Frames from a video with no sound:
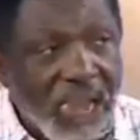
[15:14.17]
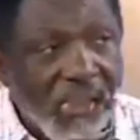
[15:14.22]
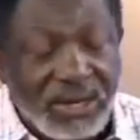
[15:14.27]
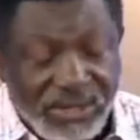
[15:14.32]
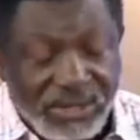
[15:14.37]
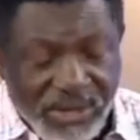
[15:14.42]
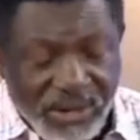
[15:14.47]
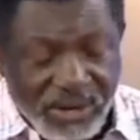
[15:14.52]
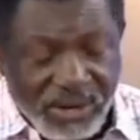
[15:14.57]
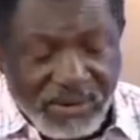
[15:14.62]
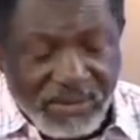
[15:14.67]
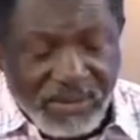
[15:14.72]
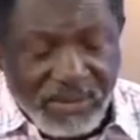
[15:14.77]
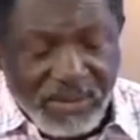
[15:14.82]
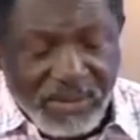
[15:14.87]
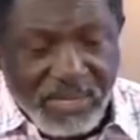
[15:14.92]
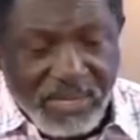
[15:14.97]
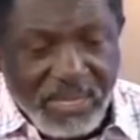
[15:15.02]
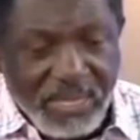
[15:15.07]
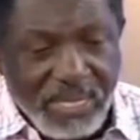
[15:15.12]
Listen,
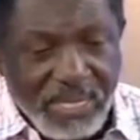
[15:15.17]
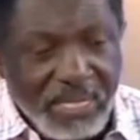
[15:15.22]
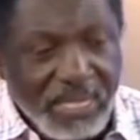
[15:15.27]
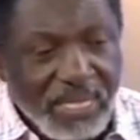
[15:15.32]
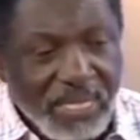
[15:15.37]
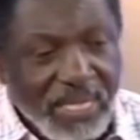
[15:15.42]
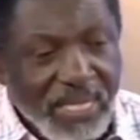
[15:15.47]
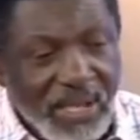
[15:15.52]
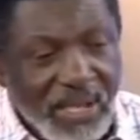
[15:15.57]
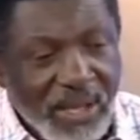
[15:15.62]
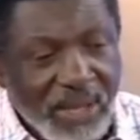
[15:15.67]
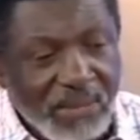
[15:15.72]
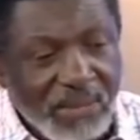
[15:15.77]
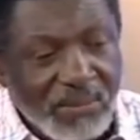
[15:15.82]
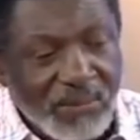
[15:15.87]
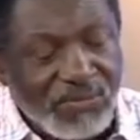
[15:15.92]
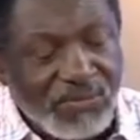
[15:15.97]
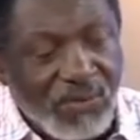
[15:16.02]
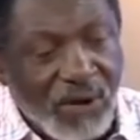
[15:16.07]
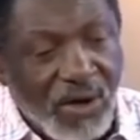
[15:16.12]

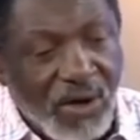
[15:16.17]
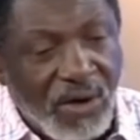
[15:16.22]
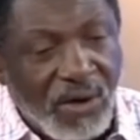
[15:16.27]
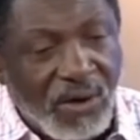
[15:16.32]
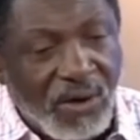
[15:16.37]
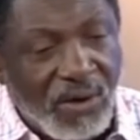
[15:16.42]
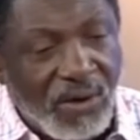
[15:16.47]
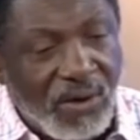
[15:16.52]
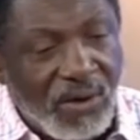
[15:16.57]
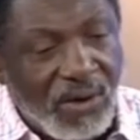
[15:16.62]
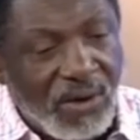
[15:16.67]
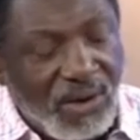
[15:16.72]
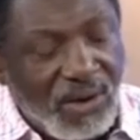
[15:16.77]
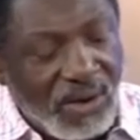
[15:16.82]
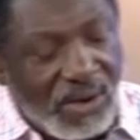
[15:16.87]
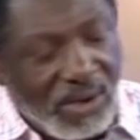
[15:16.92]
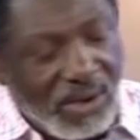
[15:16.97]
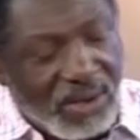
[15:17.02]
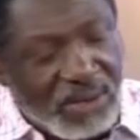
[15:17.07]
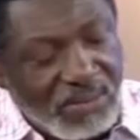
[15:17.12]
before
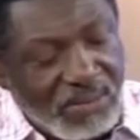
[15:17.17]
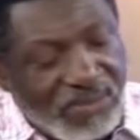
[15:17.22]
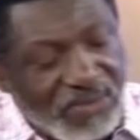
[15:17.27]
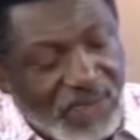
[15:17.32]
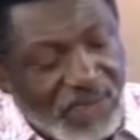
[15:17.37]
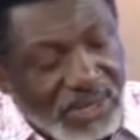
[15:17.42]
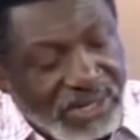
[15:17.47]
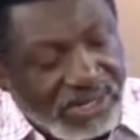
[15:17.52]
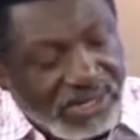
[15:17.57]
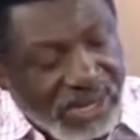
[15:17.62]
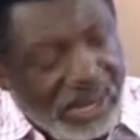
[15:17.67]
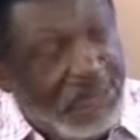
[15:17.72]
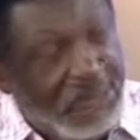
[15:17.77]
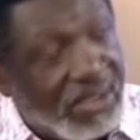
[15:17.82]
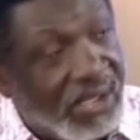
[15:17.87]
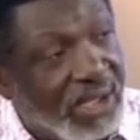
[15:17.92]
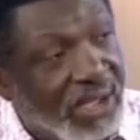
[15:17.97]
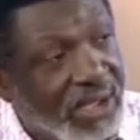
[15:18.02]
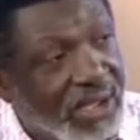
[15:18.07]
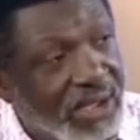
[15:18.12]

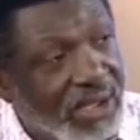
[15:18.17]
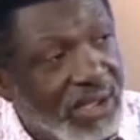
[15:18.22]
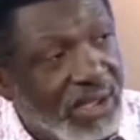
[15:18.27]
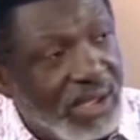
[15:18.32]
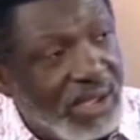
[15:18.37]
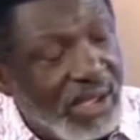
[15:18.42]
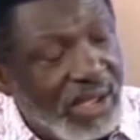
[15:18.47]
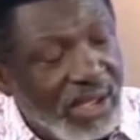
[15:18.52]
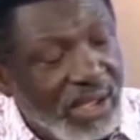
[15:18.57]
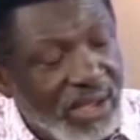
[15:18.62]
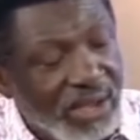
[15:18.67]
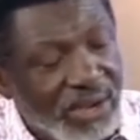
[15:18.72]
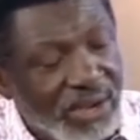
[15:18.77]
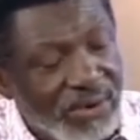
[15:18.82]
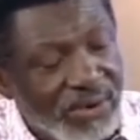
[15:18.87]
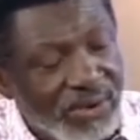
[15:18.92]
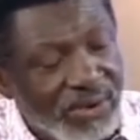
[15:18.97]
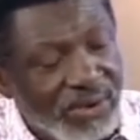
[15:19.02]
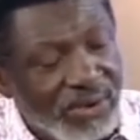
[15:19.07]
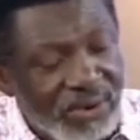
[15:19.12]
December, you
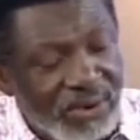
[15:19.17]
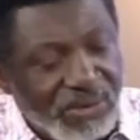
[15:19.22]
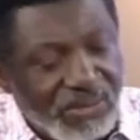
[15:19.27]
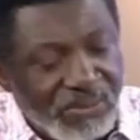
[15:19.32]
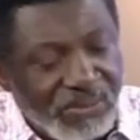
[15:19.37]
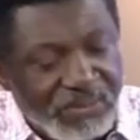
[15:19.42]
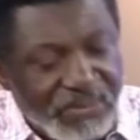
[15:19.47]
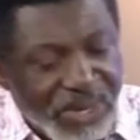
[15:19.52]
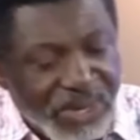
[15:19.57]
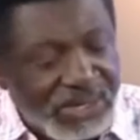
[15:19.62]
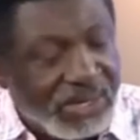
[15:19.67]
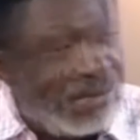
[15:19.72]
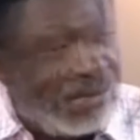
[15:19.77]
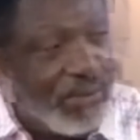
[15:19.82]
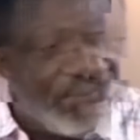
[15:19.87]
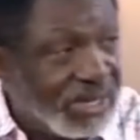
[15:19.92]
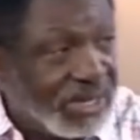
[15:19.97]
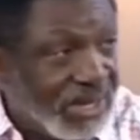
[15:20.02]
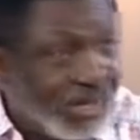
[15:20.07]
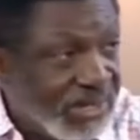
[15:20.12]
know, the new president
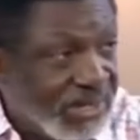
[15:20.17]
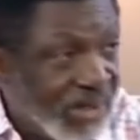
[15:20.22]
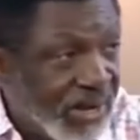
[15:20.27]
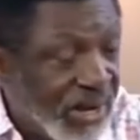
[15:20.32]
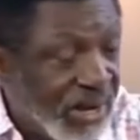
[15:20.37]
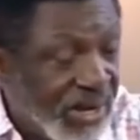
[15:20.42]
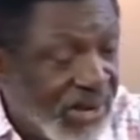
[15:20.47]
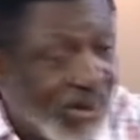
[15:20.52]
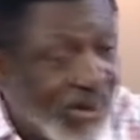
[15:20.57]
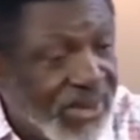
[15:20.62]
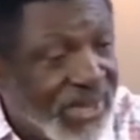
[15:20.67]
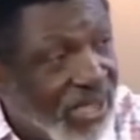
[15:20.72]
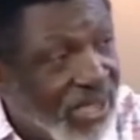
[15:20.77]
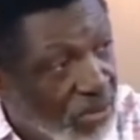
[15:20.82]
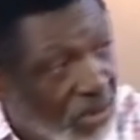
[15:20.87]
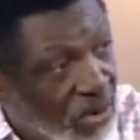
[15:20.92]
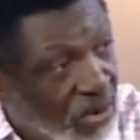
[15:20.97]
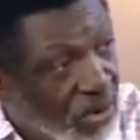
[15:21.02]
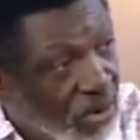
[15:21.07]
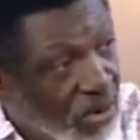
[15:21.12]
of Argentina, you know,
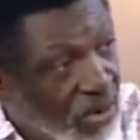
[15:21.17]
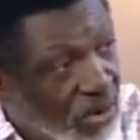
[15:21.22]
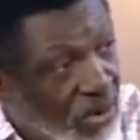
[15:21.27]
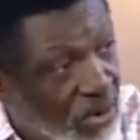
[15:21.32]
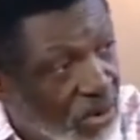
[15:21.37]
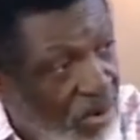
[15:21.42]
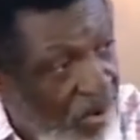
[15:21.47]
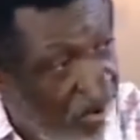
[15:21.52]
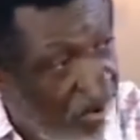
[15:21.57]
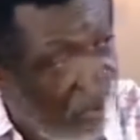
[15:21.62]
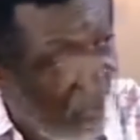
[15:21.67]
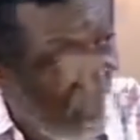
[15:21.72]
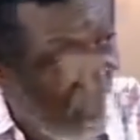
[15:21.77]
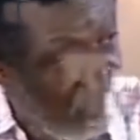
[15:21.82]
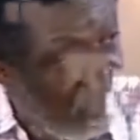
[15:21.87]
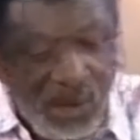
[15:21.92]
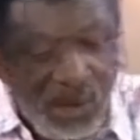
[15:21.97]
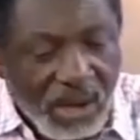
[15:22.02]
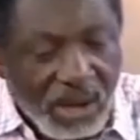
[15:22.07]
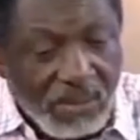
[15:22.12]
came on board.
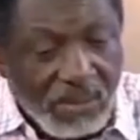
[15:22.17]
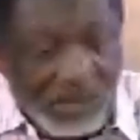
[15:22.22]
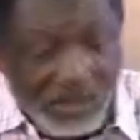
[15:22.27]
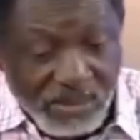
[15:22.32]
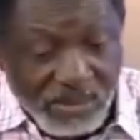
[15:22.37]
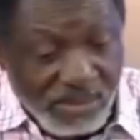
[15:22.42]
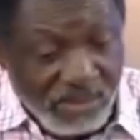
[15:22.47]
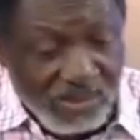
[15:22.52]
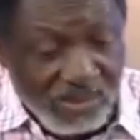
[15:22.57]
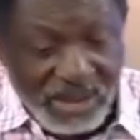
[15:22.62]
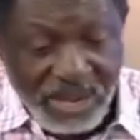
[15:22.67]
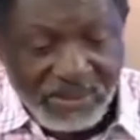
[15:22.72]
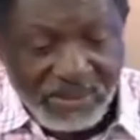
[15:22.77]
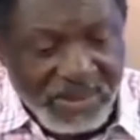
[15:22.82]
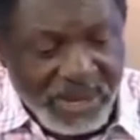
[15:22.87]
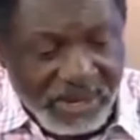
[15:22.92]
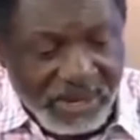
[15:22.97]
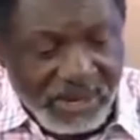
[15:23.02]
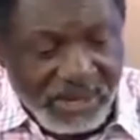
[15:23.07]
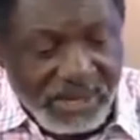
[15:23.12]
I
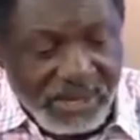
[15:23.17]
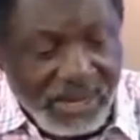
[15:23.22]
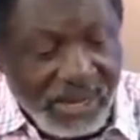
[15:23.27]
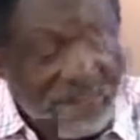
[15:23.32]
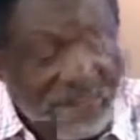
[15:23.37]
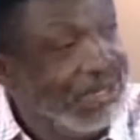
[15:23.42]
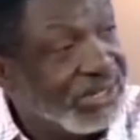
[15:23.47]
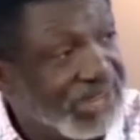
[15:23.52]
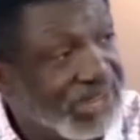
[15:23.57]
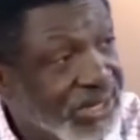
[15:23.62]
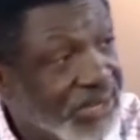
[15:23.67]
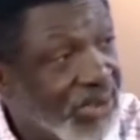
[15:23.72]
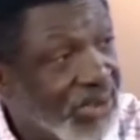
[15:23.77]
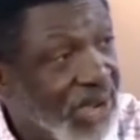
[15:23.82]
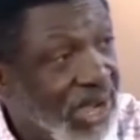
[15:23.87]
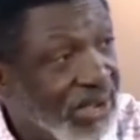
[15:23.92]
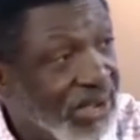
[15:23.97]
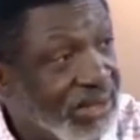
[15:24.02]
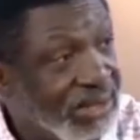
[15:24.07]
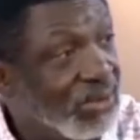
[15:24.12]
mean, the indices
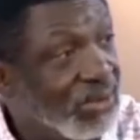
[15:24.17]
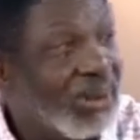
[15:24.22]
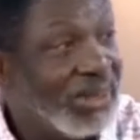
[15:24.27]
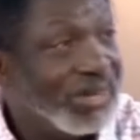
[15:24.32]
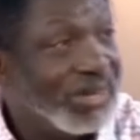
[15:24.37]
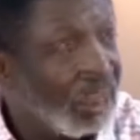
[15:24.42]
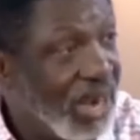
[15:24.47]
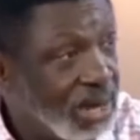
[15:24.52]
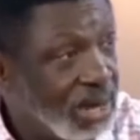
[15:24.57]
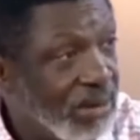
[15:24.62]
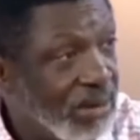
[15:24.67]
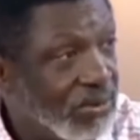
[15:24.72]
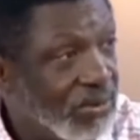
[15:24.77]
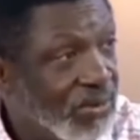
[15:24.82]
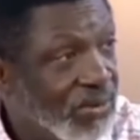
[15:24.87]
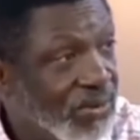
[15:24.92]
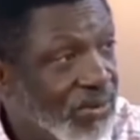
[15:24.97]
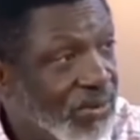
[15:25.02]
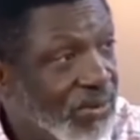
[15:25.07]
were terrible.